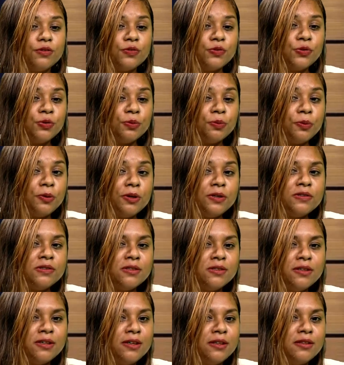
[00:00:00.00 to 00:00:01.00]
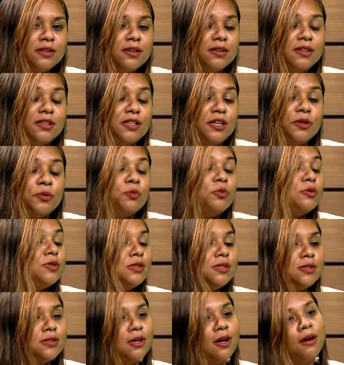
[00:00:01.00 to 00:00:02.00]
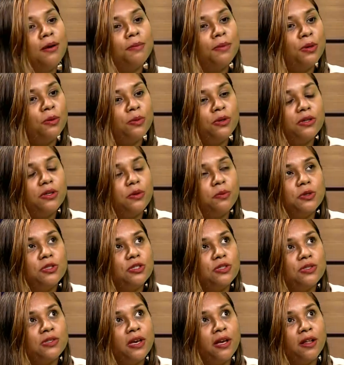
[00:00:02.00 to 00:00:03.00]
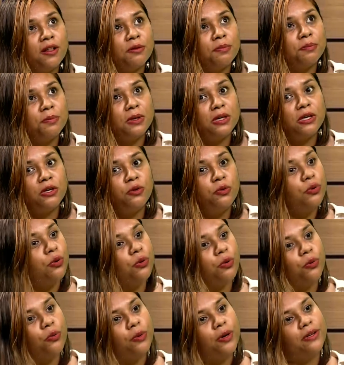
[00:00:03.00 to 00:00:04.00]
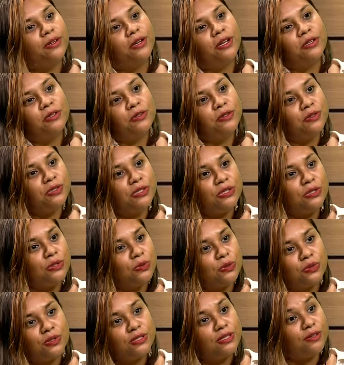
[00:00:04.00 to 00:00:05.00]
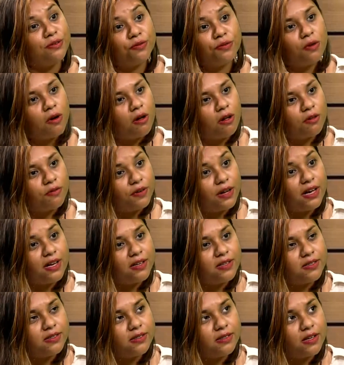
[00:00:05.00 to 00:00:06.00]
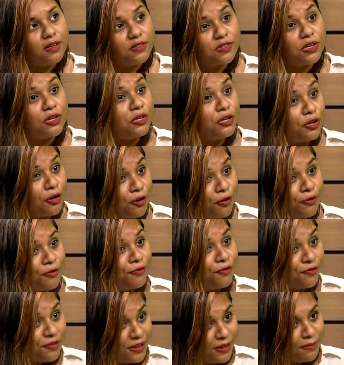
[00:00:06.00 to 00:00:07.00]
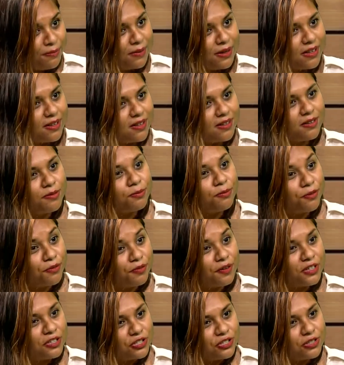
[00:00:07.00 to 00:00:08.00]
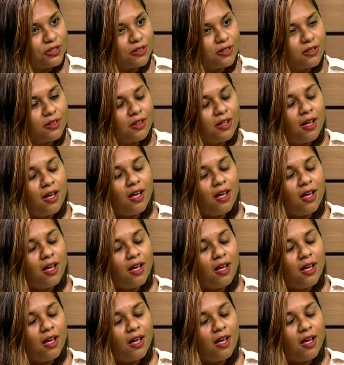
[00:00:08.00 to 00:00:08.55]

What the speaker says: So personally, it won't stop. It would just help me grow and continue to evolve as a young female professional.